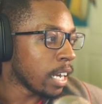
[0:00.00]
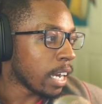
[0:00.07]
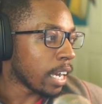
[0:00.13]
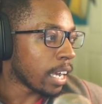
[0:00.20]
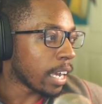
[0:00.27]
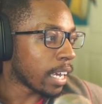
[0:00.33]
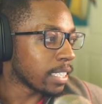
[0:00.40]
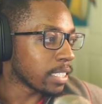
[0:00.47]

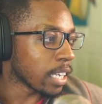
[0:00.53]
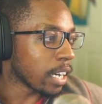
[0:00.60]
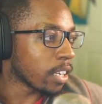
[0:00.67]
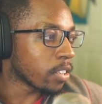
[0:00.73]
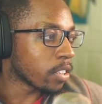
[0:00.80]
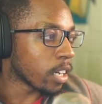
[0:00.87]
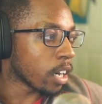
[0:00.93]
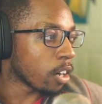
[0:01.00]
As
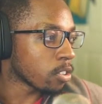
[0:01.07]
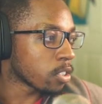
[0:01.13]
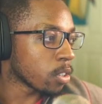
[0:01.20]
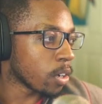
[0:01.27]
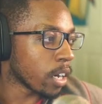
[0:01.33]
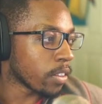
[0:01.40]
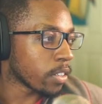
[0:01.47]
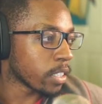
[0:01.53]

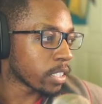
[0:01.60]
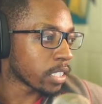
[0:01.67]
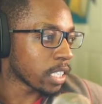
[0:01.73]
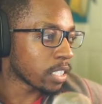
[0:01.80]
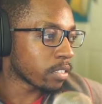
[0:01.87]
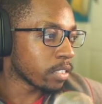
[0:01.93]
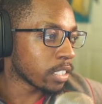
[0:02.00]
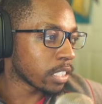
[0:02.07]
other
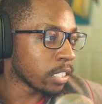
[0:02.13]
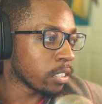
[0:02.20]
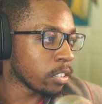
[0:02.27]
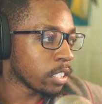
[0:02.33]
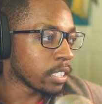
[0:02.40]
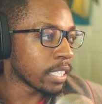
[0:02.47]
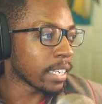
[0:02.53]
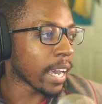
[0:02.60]
accessories,
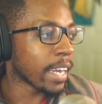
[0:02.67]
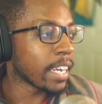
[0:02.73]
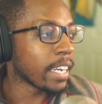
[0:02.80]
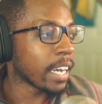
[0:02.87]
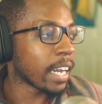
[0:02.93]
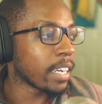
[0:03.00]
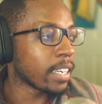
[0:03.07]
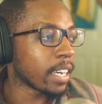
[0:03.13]
including the
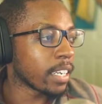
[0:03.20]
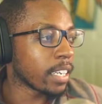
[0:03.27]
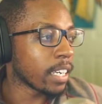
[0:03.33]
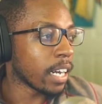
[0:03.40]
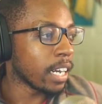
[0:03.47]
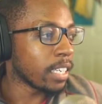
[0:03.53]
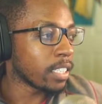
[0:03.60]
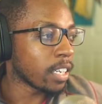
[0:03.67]

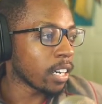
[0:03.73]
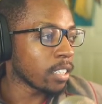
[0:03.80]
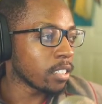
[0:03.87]
$99.99